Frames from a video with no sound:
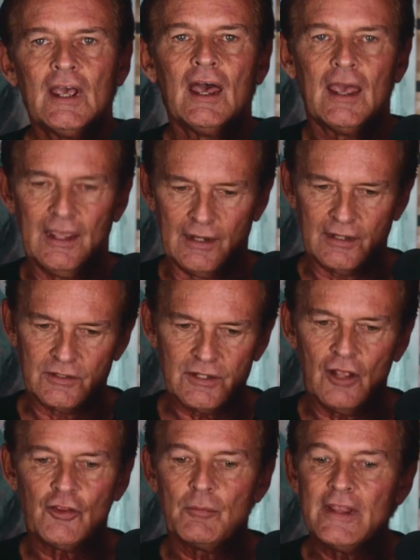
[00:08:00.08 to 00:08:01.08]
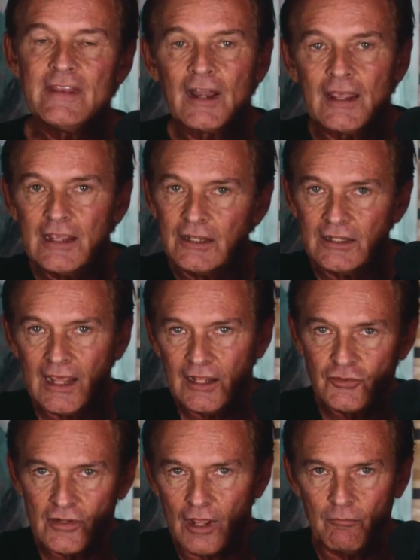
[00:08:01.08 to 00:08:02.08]
And I can tell them, and then I
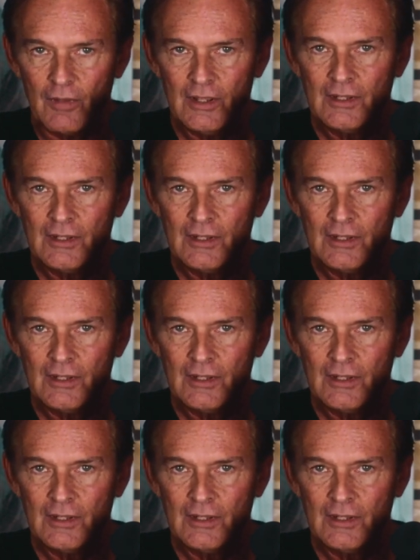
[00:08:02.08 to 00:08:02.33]
engage them.